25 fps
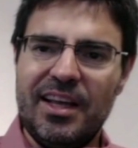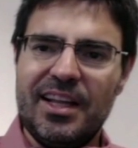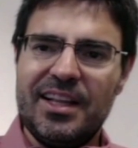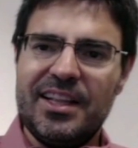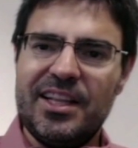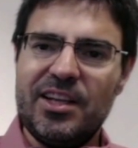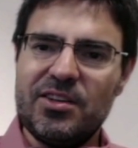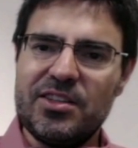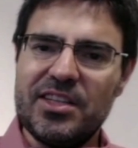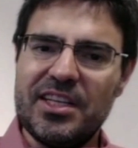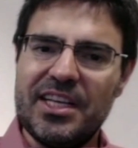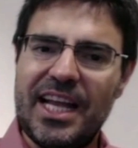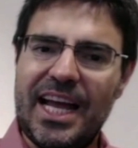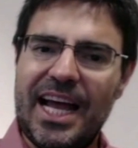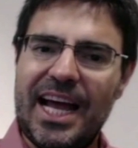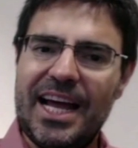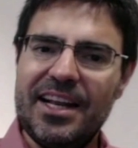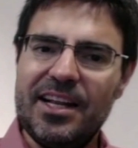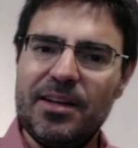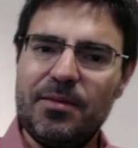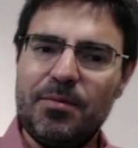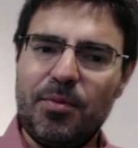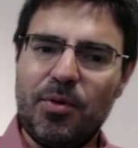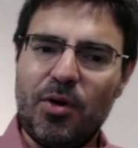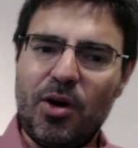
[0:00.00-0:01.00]
There's an
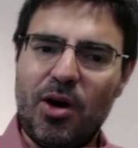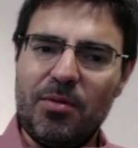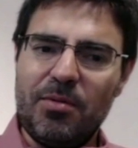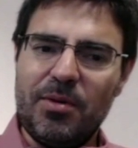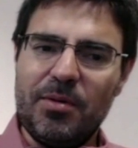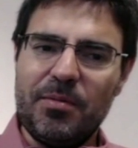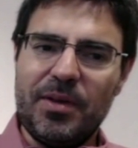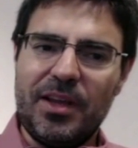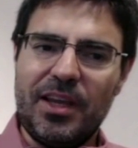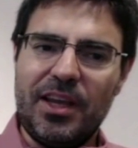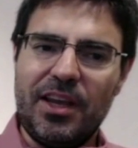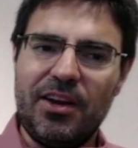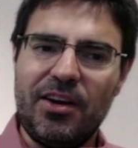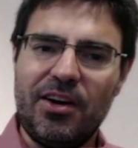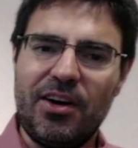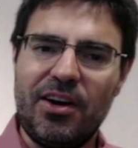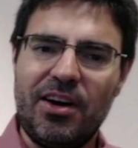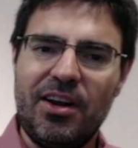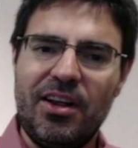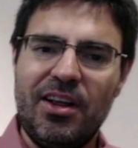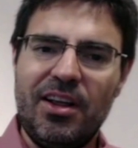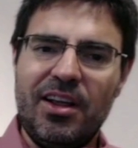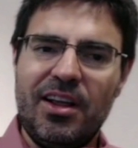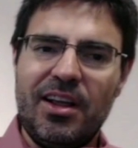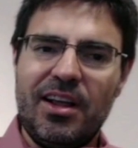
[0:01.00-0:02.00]
added problem
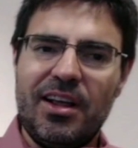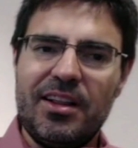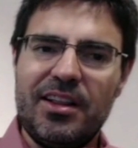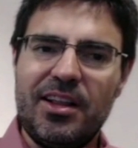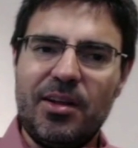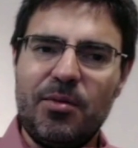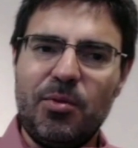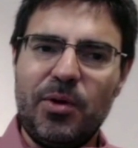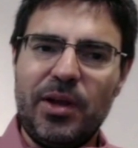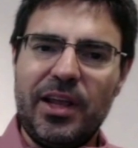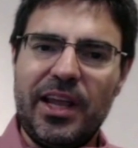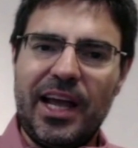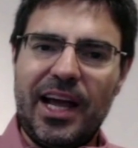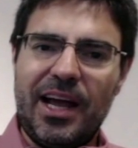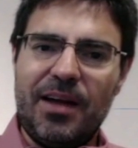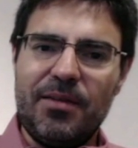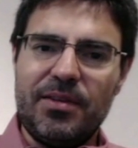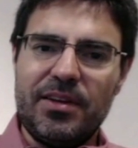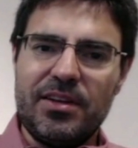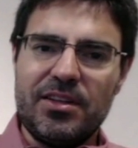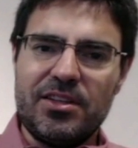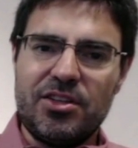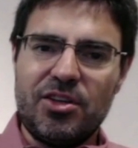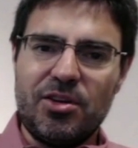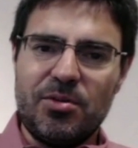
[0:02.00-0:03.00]
here that we have
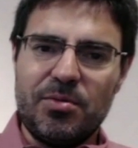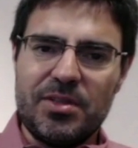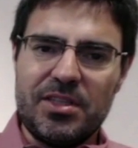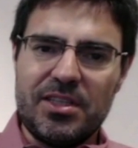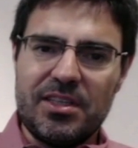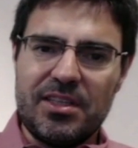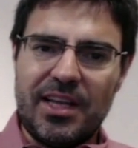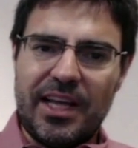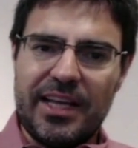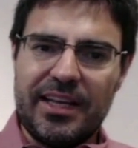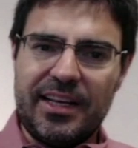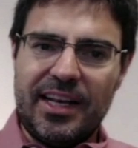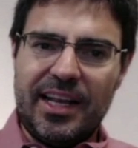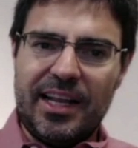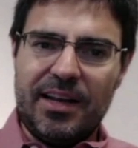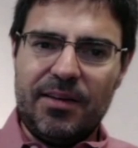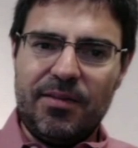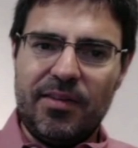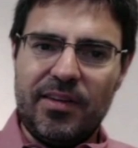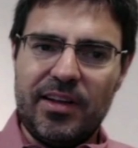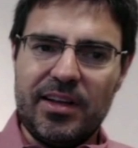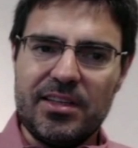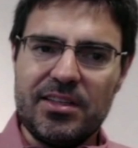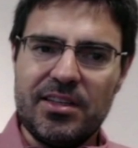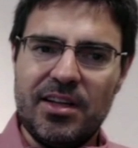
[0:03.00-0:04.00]
in services like
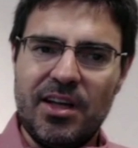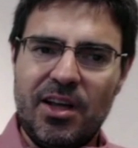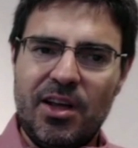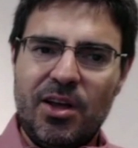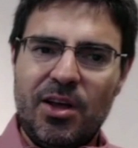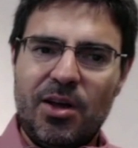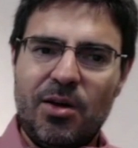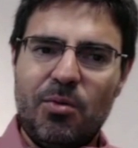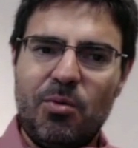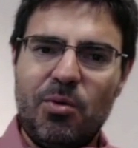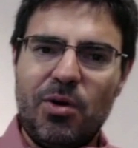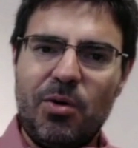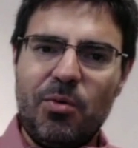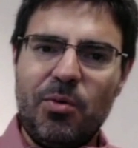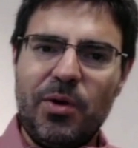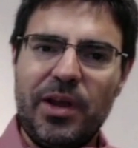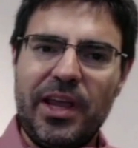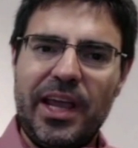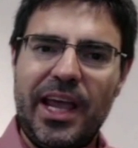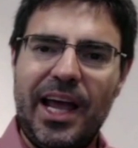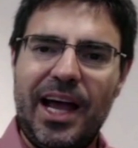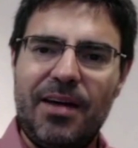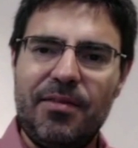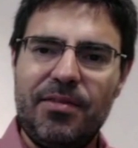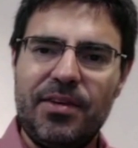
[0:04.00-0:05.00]
Netflix, where we
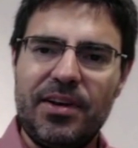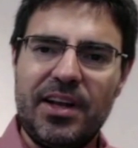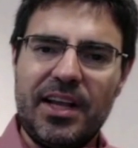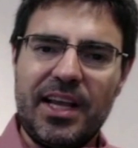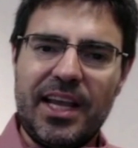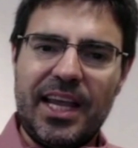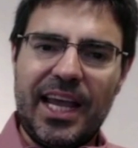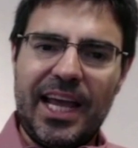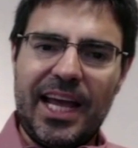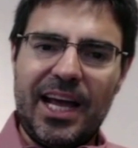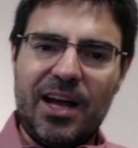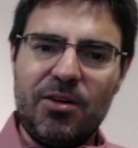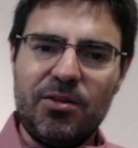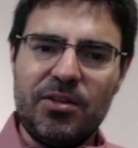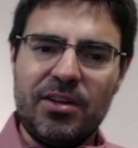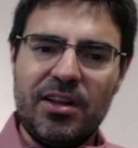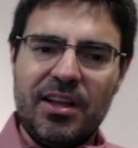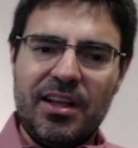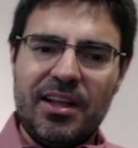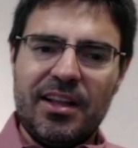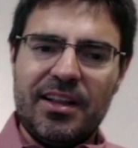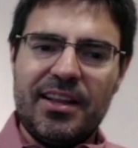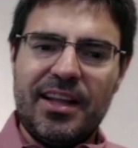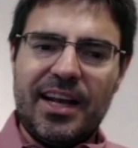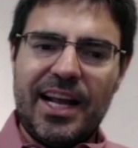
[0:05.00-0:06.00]
have an account
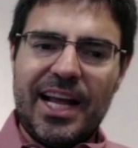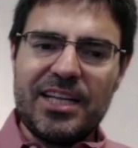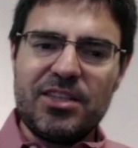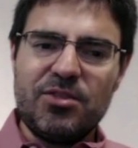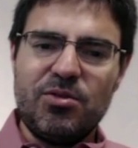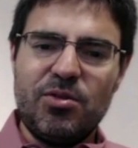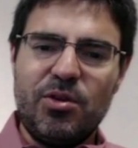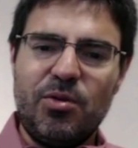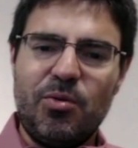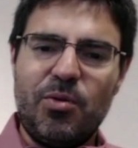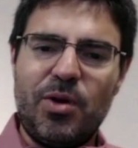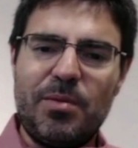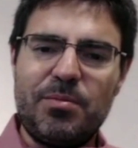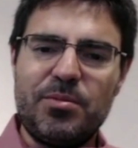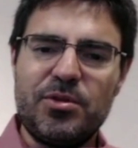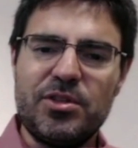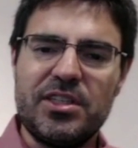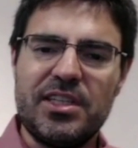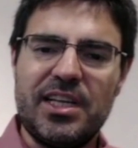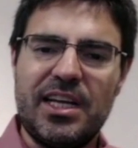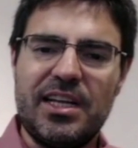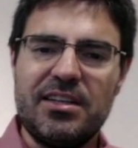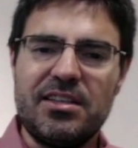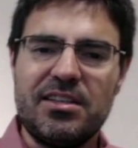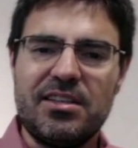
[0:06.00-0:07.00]
that actually
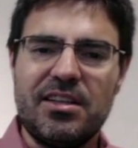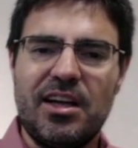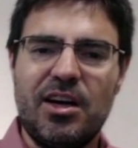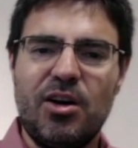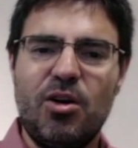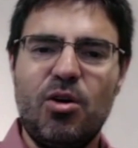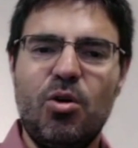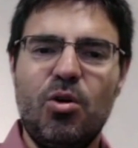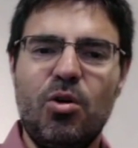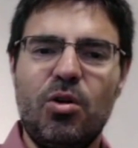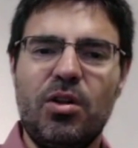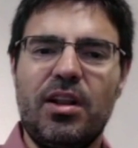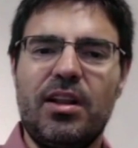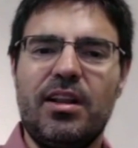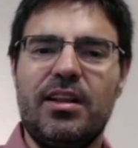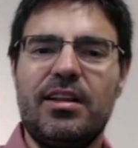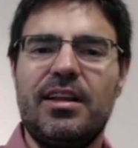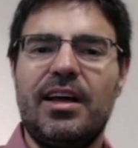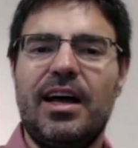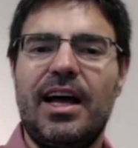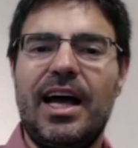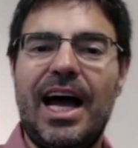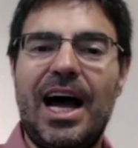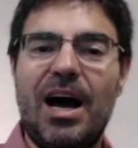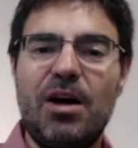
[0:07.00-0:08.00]
represents a whole
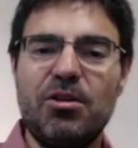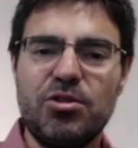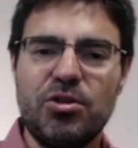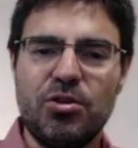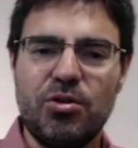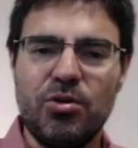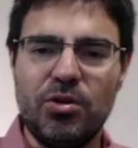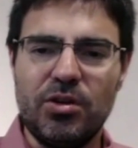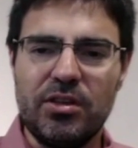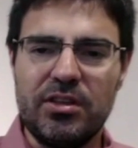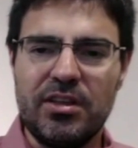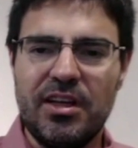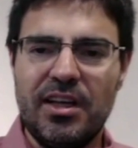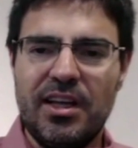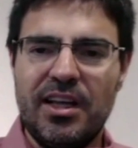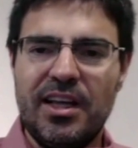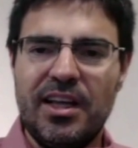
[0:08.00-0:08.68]
household.